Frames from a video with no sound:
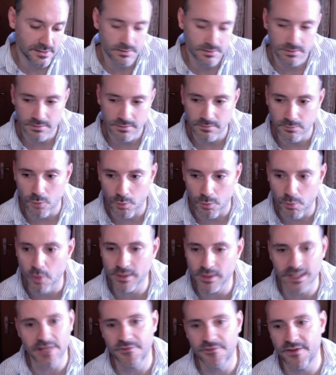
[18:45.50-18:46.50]
More than
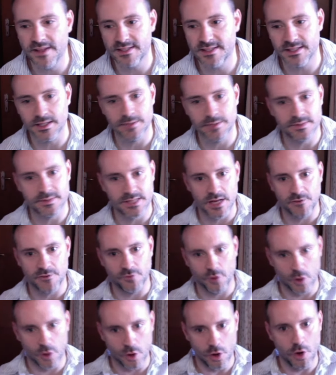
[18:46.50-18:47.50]
the fencing itself
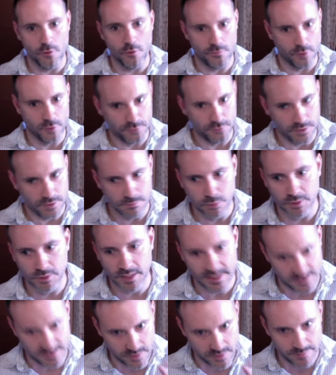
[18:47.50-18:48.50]
of Thibaut that is
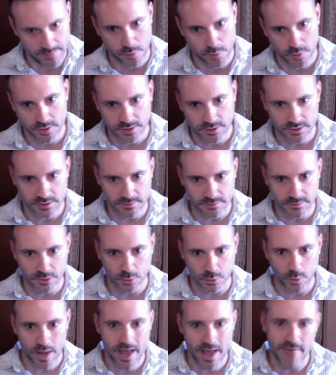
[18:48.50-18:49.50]
really important. But to
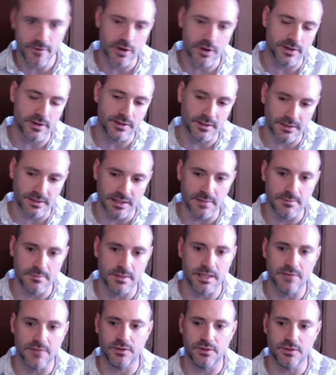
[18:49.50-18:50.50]
have her in the team
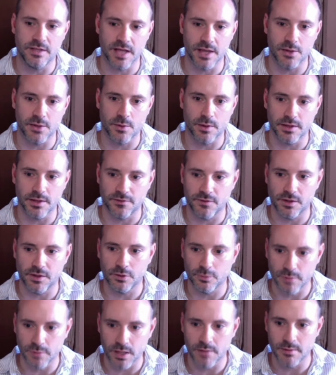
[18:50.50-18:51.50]
gives the other one the feeling to be
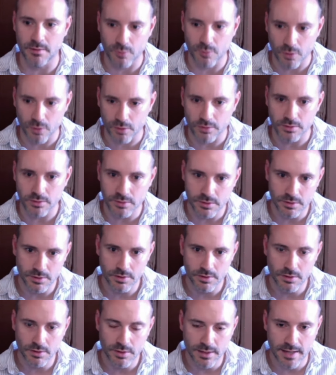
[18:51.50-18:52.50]
a little bit more
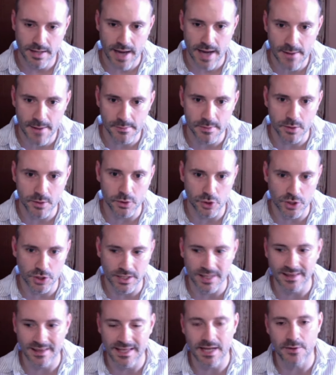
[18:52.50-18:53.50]
calm because she can
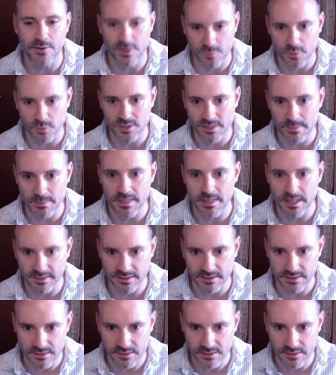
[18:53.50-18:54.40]
take responsibilities.